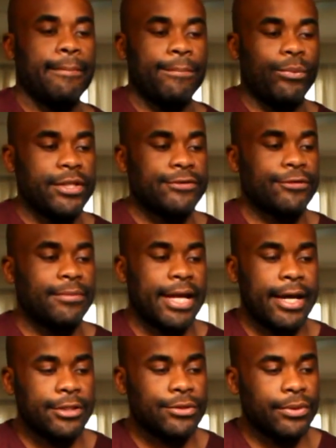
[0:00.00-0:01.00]
wins from
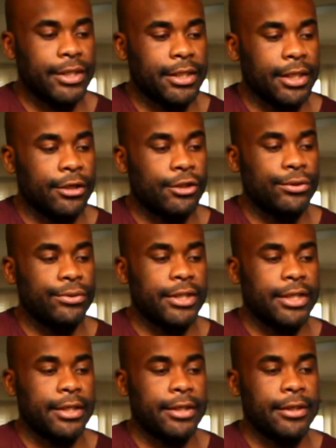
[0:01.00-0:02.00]
last week
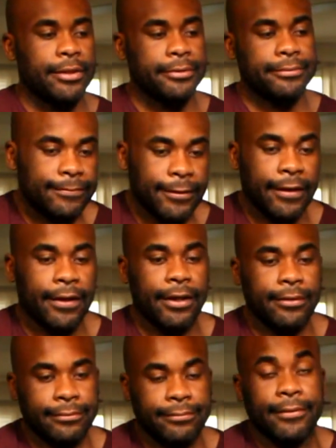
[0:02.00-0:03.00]
included, all
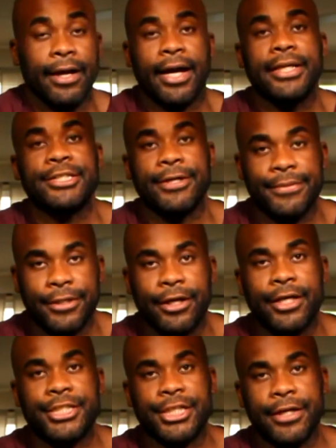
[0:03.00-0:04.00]
right, I jumped in
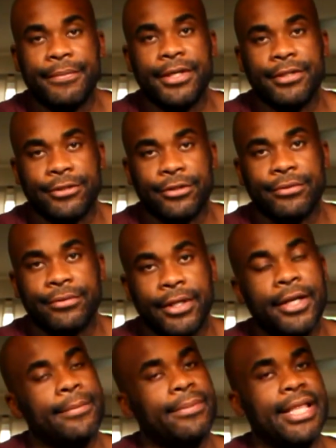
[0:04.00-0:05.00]
on GME too
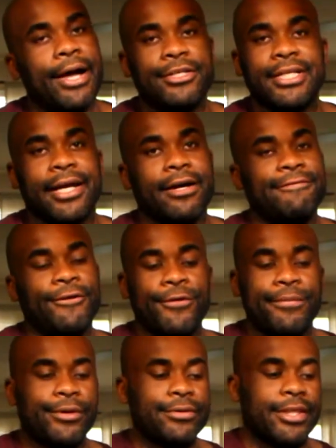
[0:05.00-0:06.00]
but that was like a
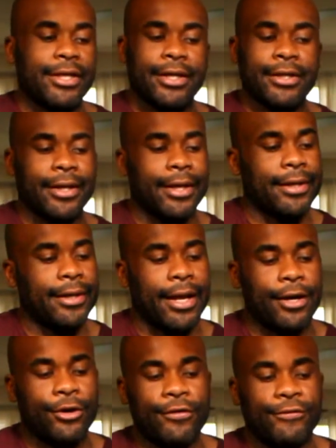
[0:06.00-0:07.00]
FOMO thing, and I
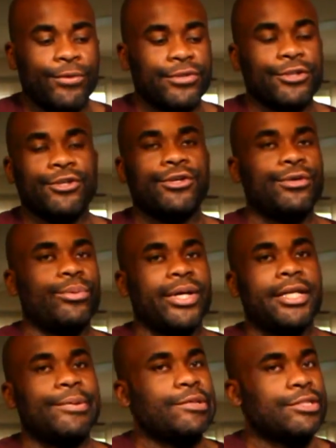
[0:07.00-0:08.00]
don't know if it was a good
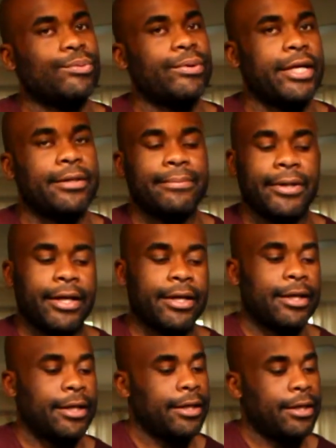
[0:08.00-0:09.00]
win. It was a win,
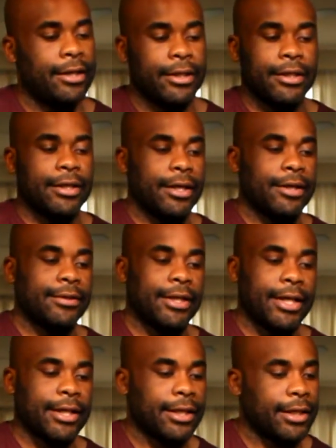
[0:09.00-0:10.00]
but you know,
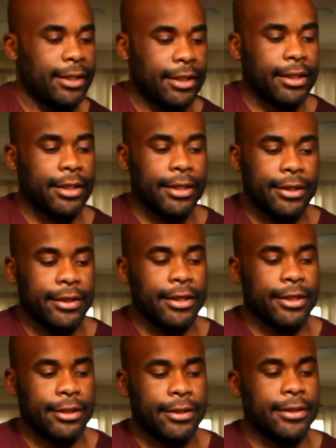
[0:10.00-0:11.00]
like it could
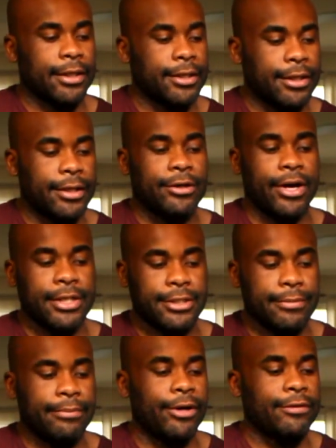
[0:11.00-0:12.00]
it could it could have crashed
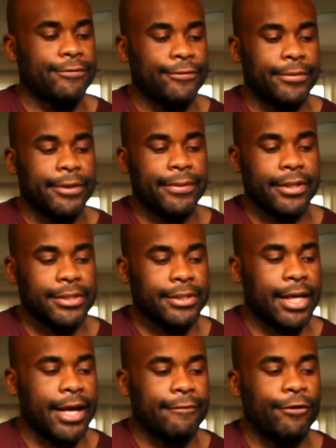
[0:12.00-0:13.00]
and burned for me
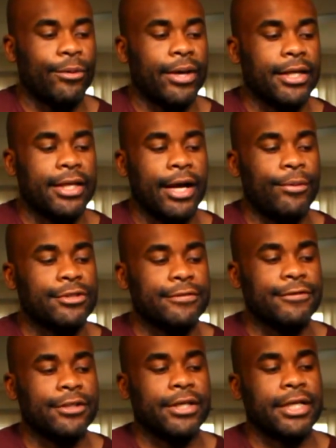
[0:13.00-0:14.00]
because I had no idea I
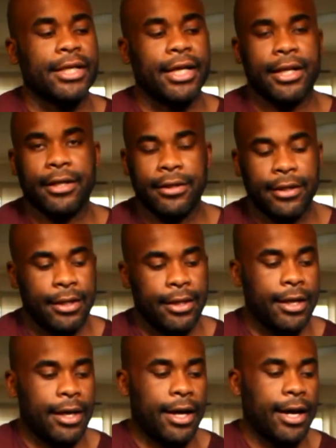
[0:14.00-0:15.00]
wasn't even looking at it.
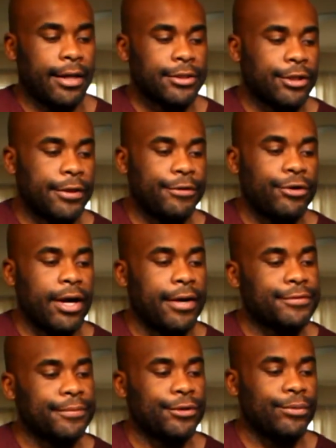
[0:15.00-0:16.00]
Uh, so let me grab
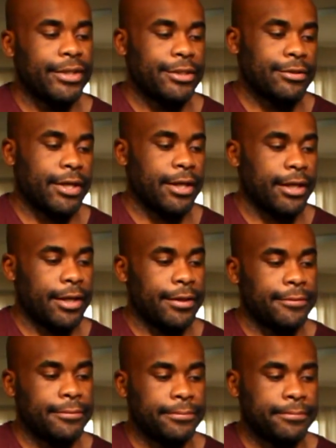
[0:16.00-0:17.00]
some of the wins right now.
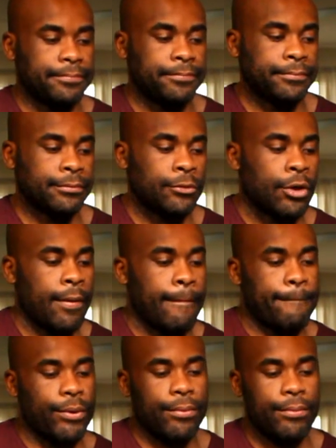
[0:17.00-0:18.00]

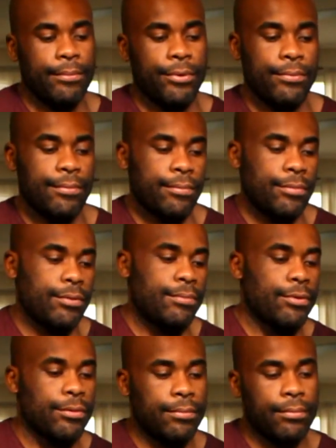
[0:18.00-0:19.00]
Boom, boom, boom,
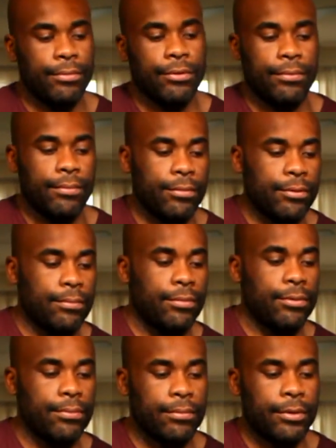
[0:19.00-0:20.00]
boom, boom, boom,
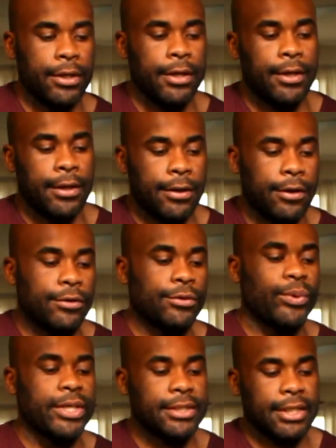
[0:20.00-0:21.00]
boom. Or
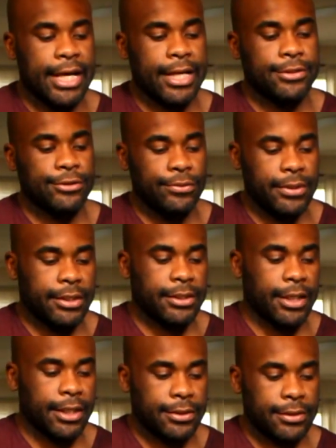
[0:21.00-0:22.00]
wins the last two weeks,
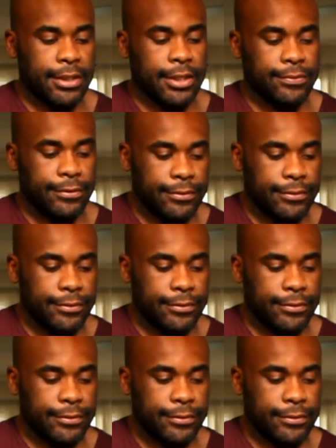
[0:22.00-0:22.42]
I guess that's what